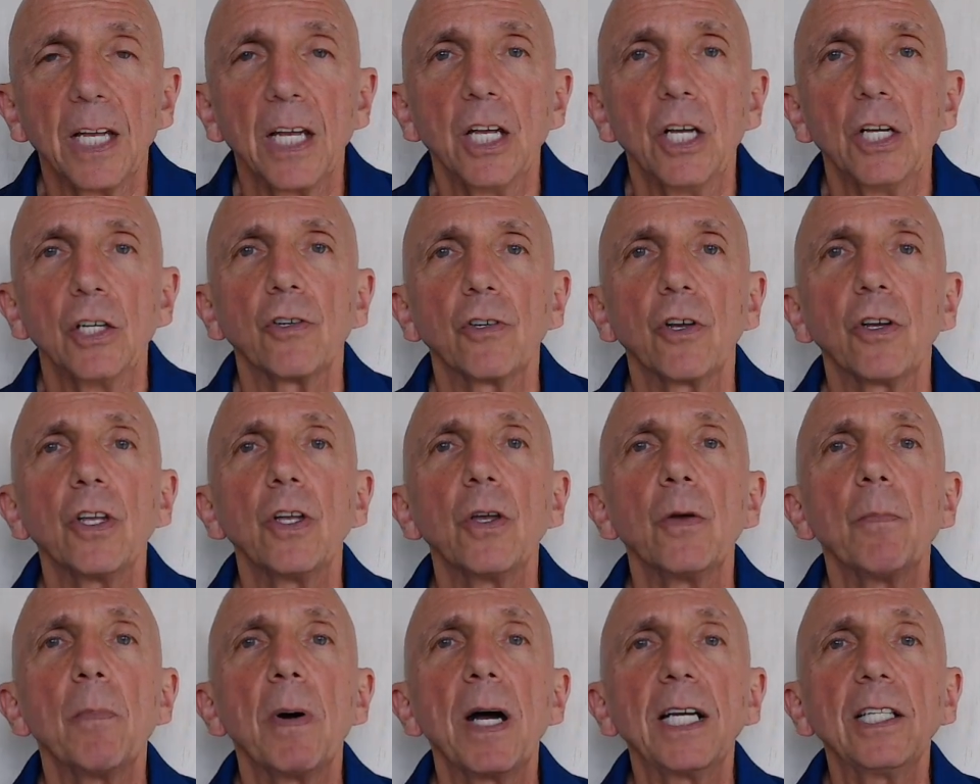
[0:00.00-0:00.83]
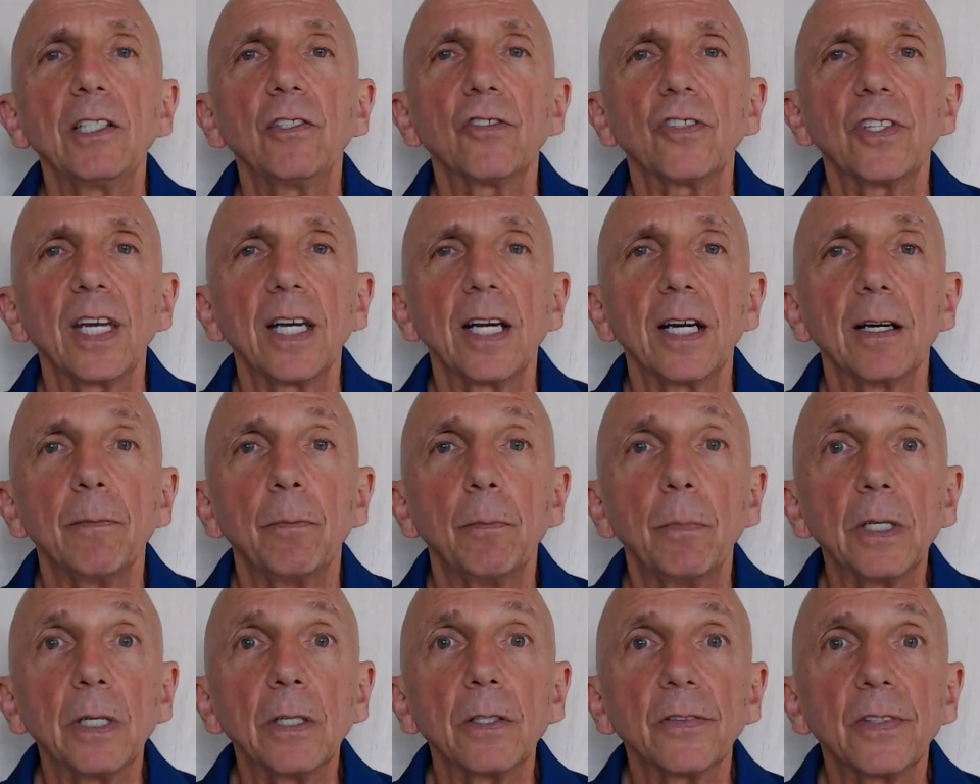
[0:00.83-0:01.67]
So you might say, I
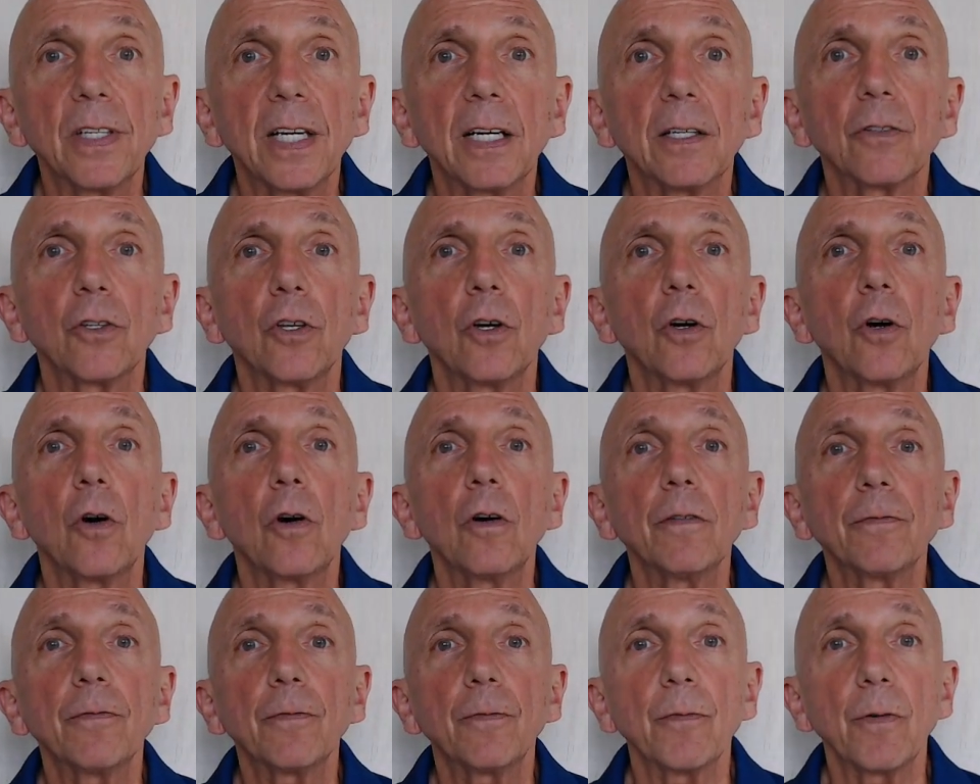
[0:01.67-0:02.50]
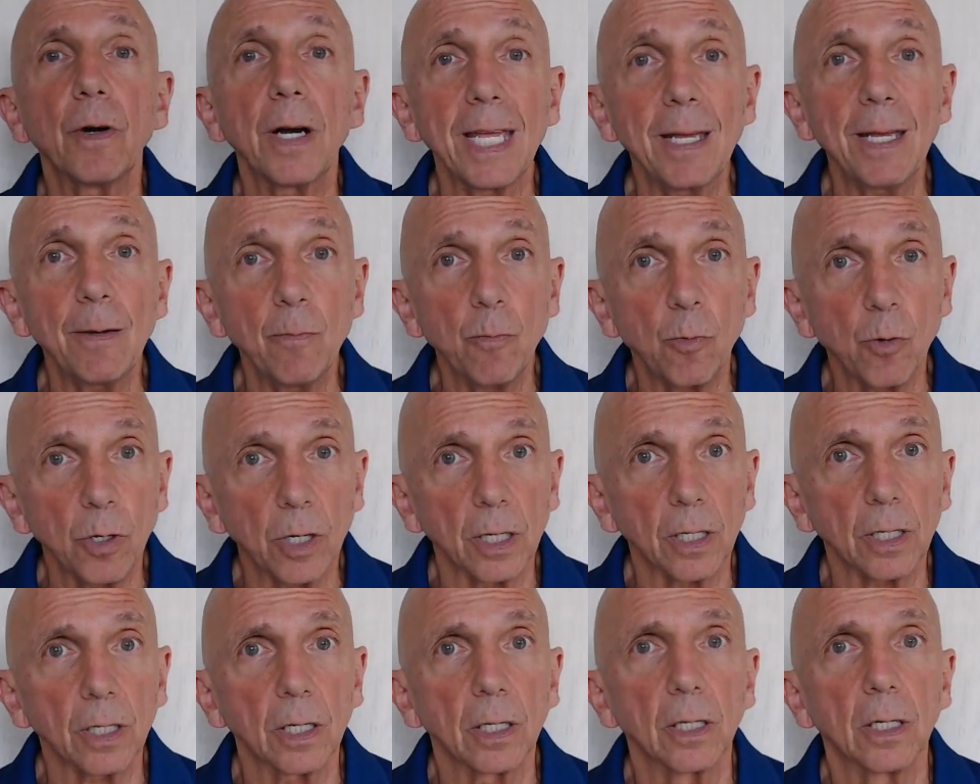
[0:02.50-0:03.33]
built out the whole
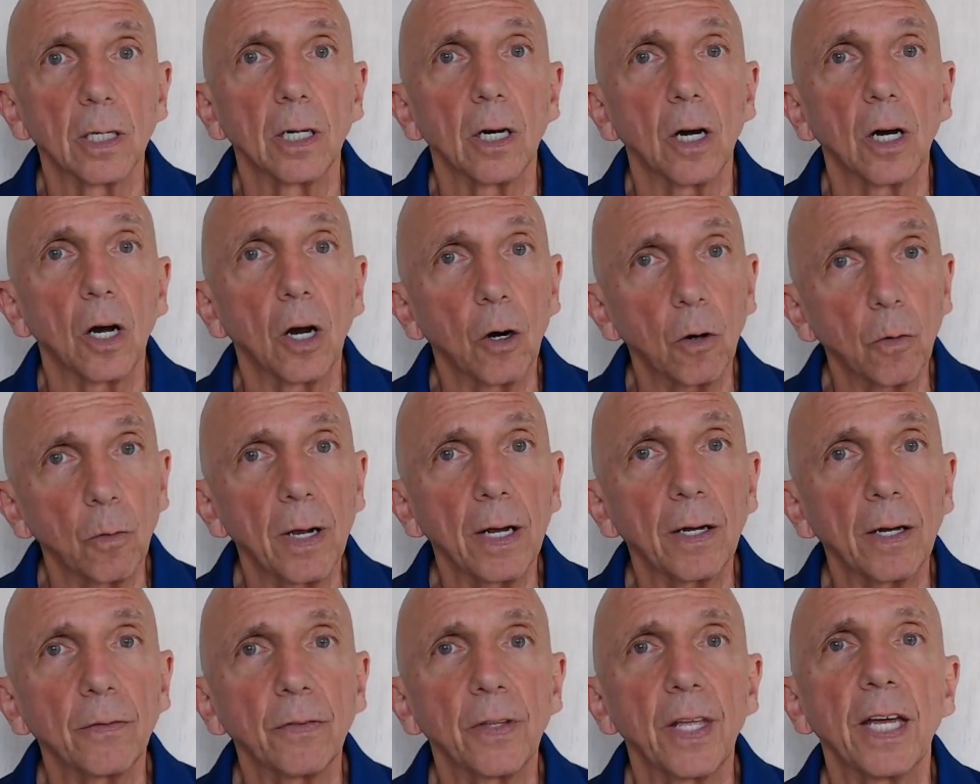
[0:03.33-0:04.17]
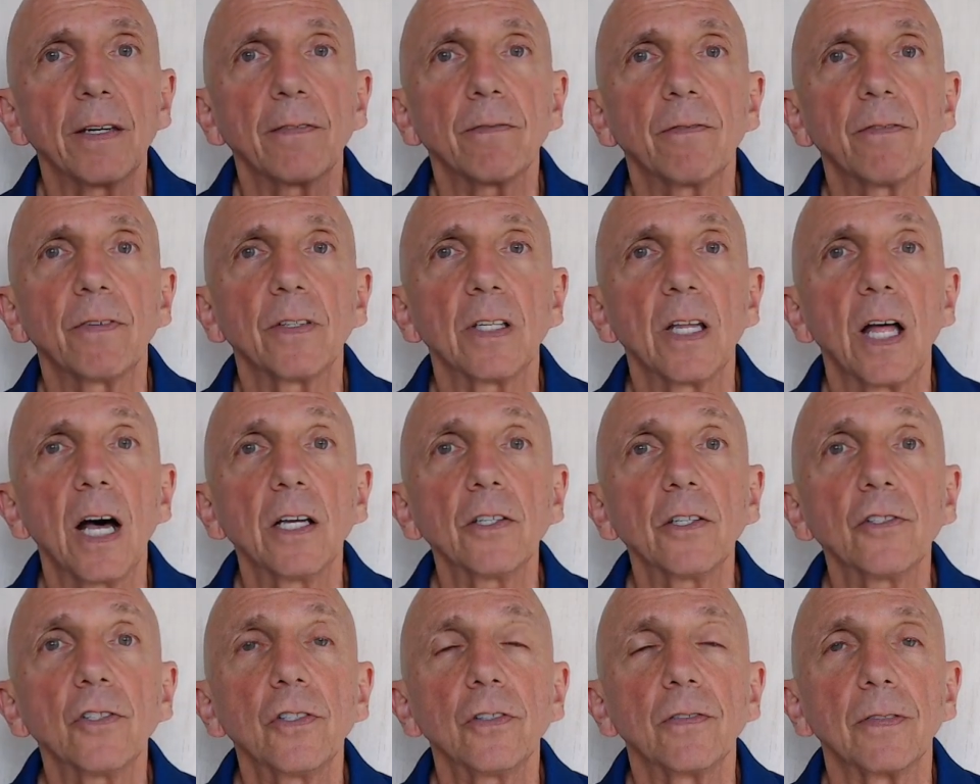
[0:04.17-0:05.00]
framework around that
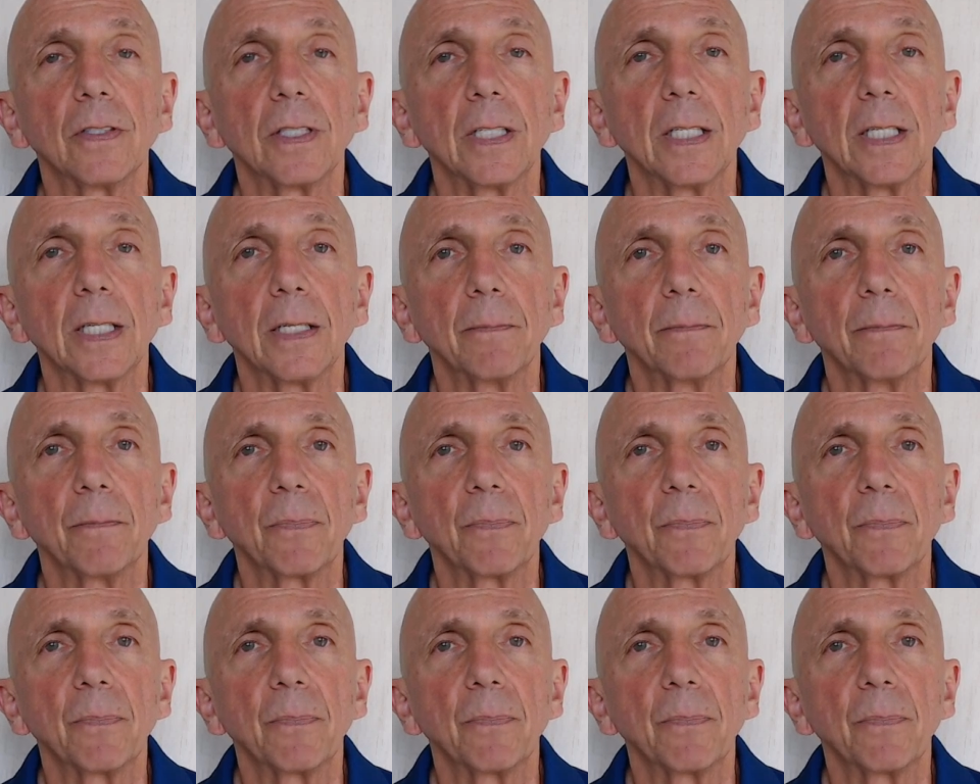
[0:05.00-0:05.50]
philosophy.